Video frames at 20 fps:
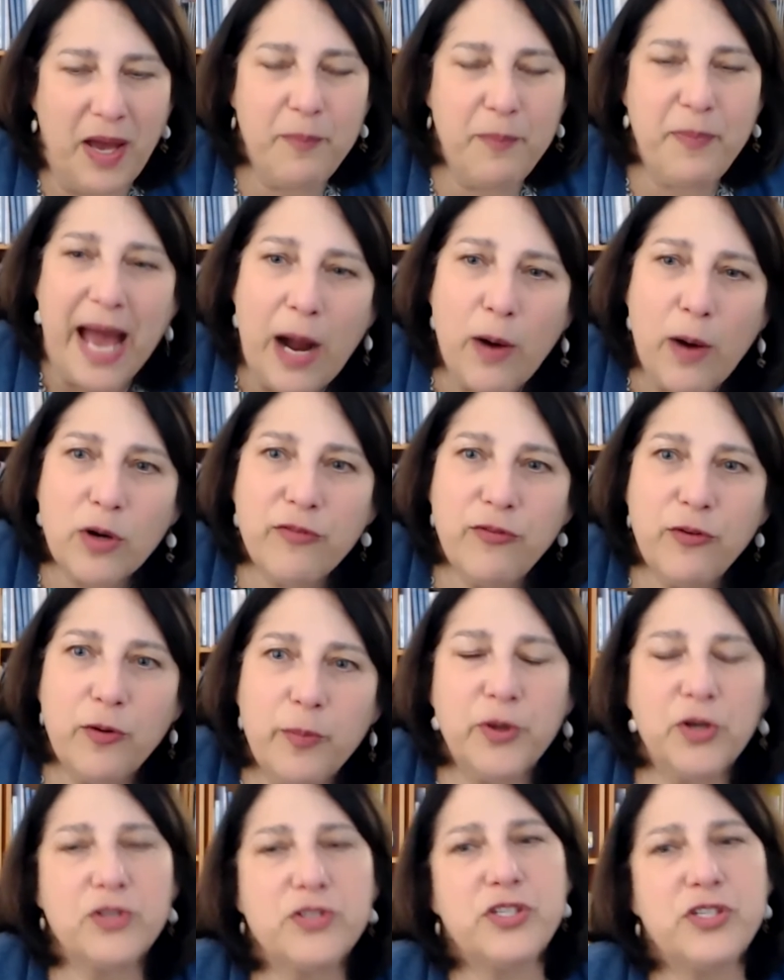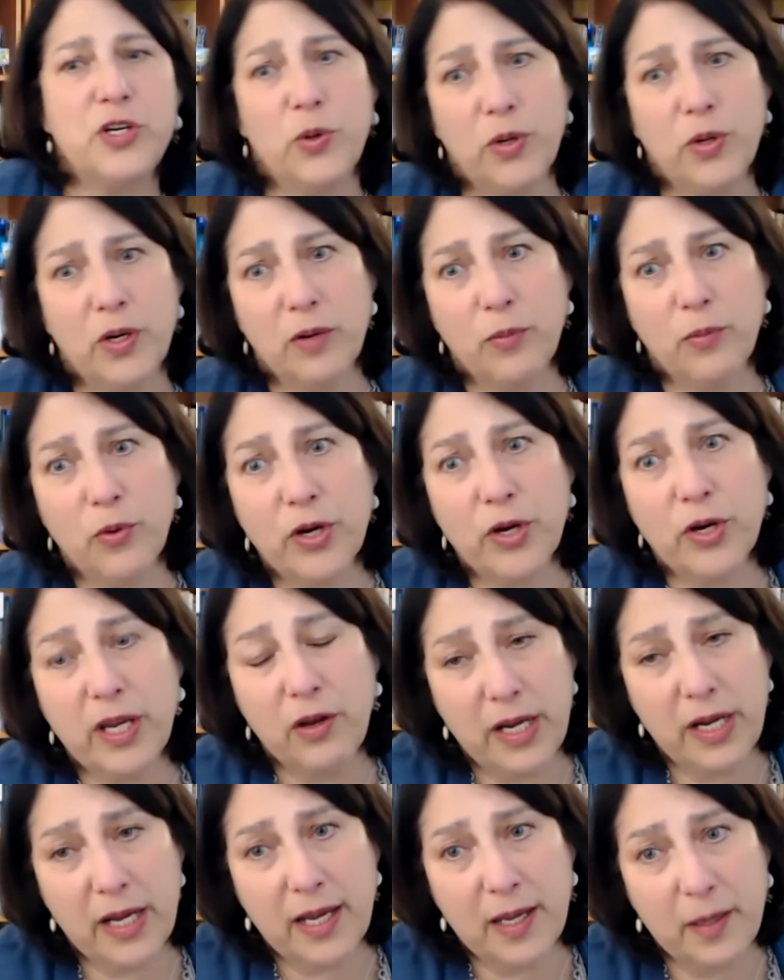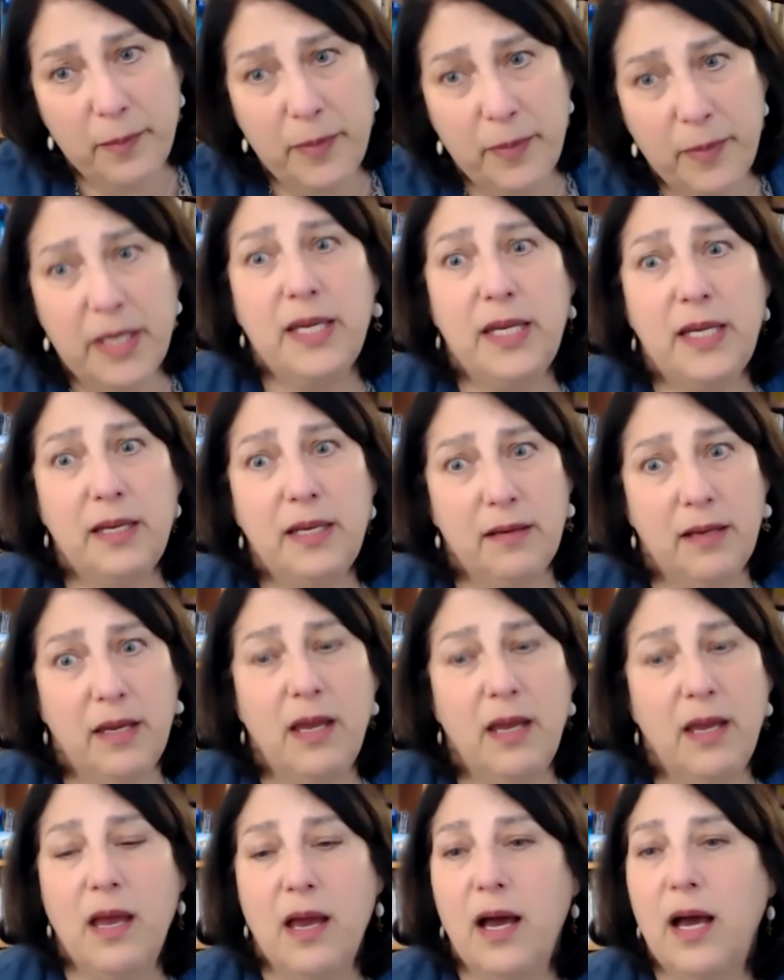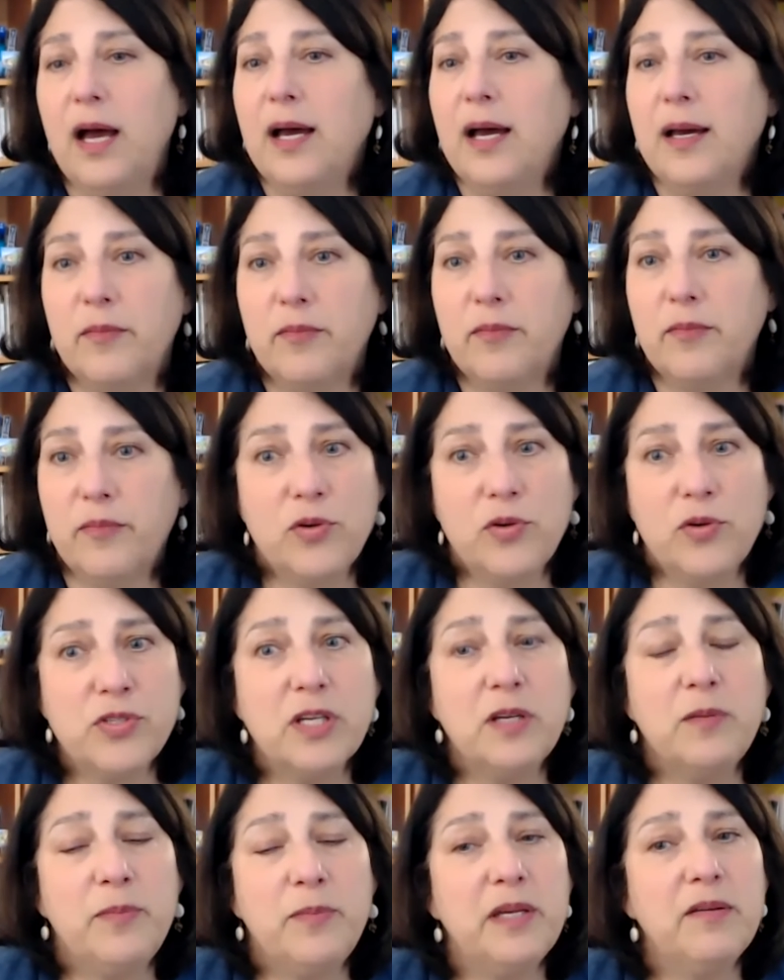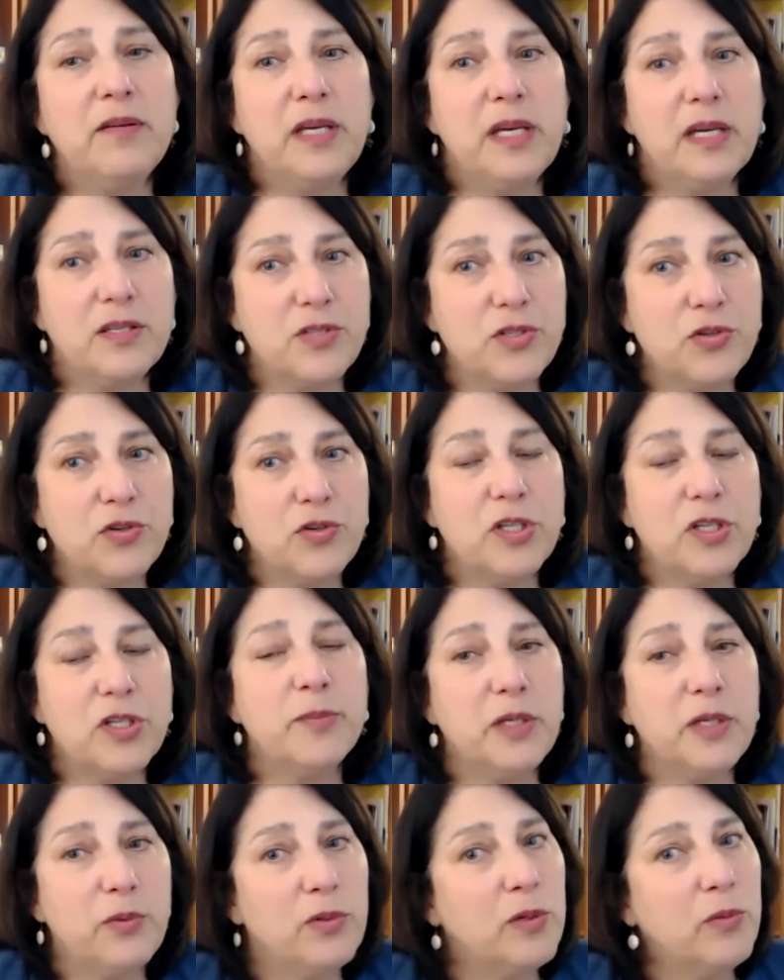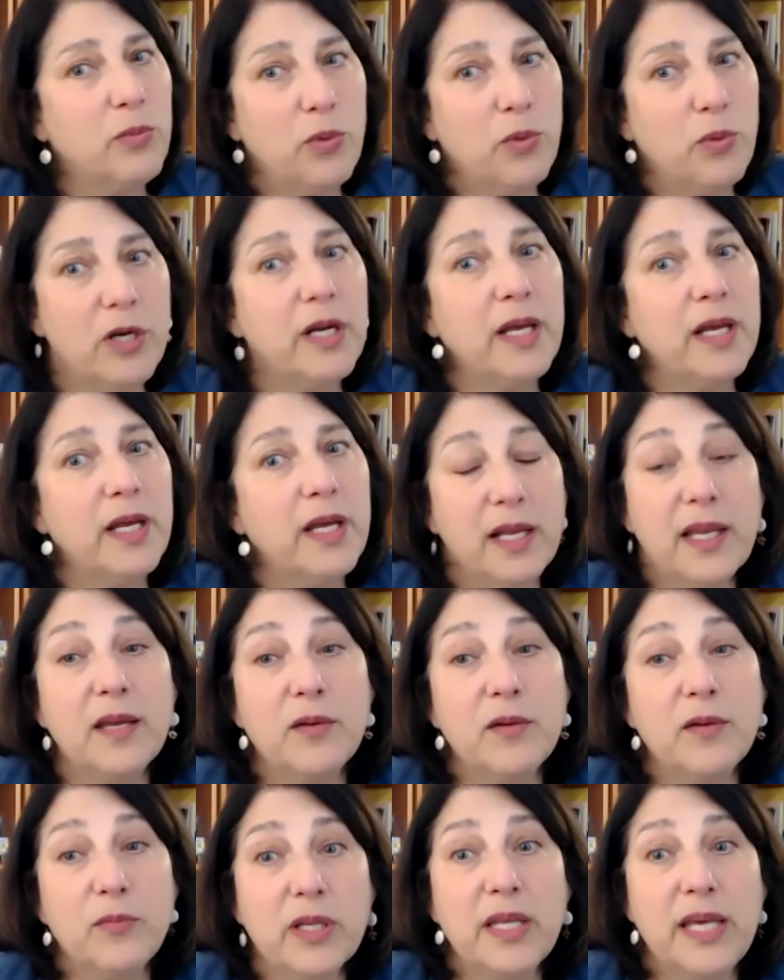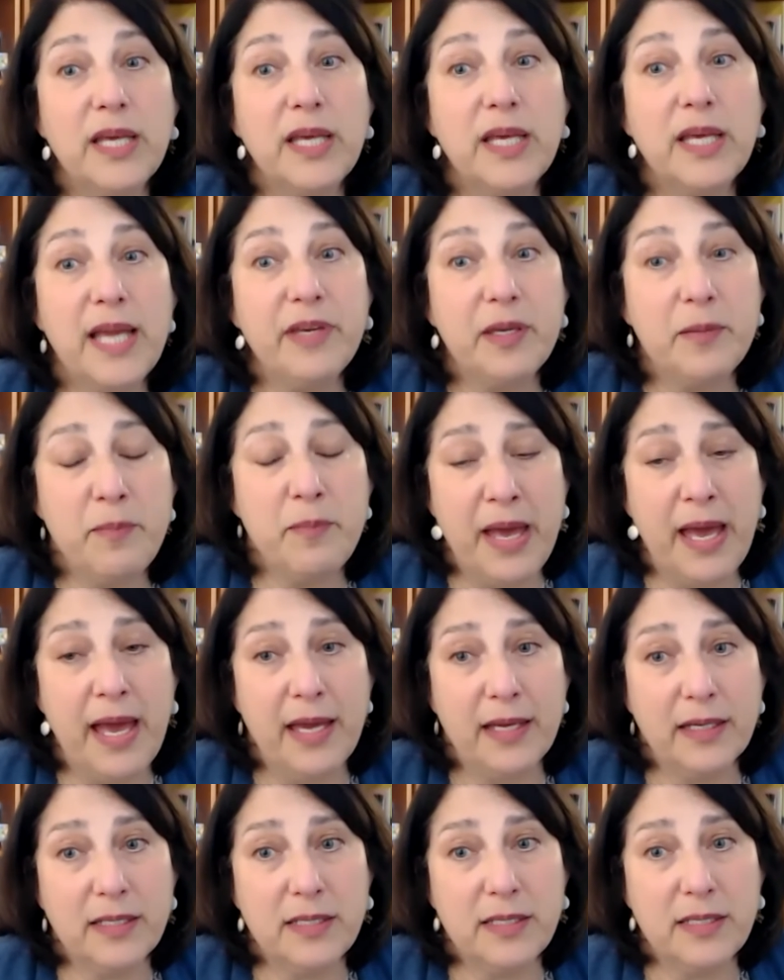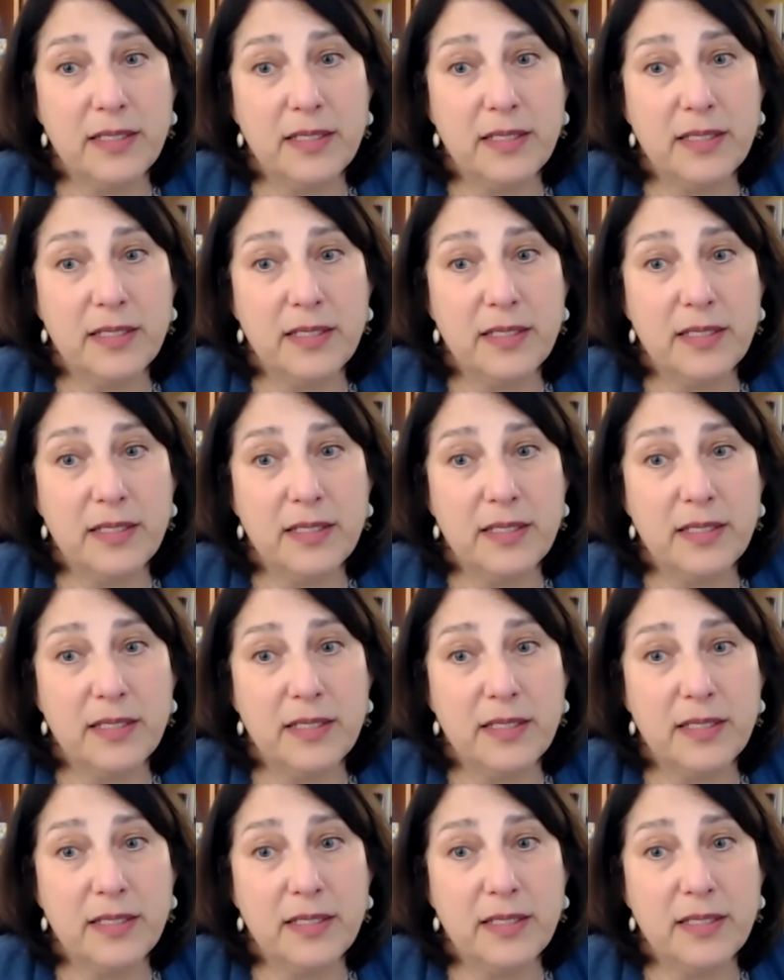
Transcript: powerful person or are working on a committee. Those can be extremely rewarding and really have impact.